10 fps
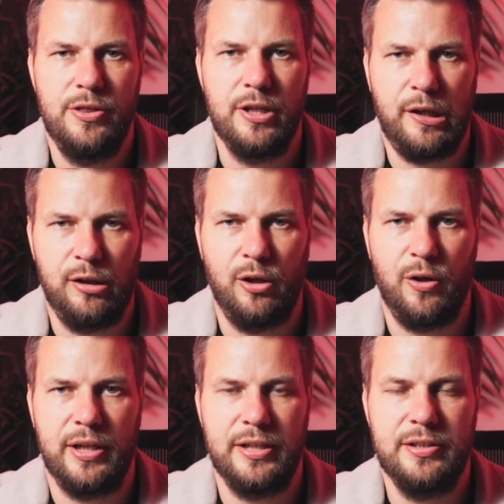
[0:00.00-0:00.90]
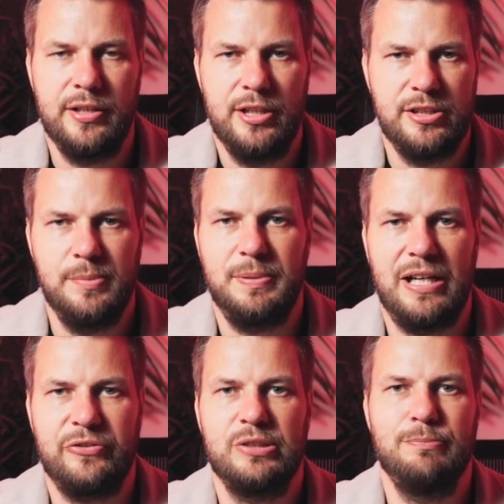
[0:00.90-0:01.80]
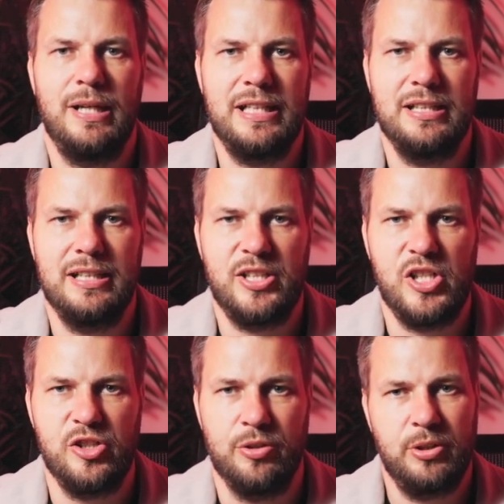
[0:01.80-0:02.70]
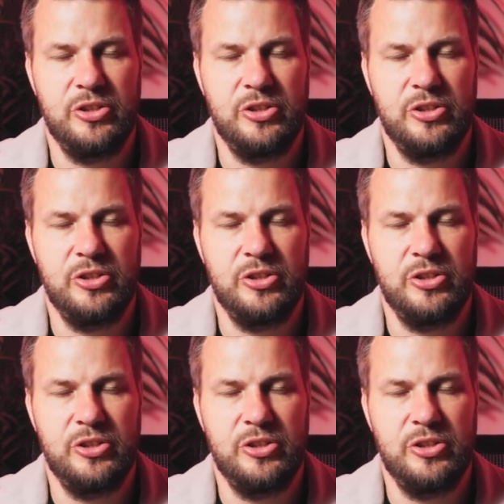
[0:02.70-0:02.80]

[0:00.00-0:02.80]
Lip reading: the client to be able to make a decision.